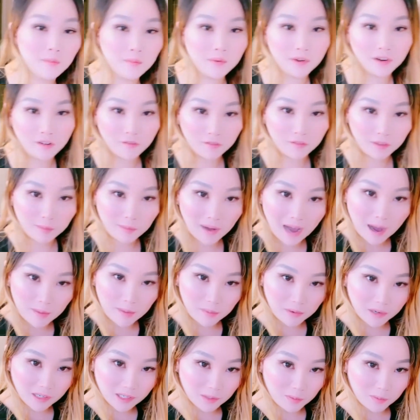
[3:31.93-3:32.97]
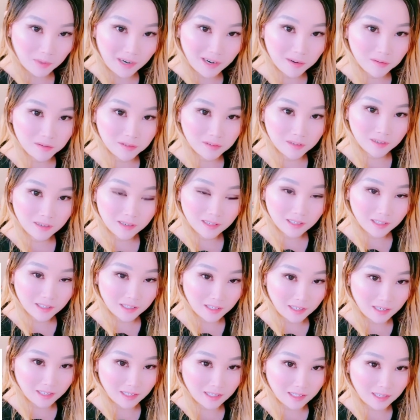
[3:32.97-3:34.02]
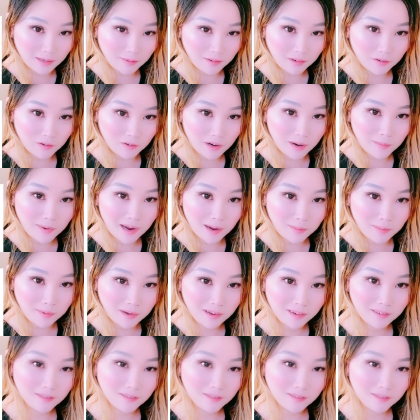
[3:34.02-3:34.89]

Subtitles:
bit of the pepper as well. So these are the ground pepper.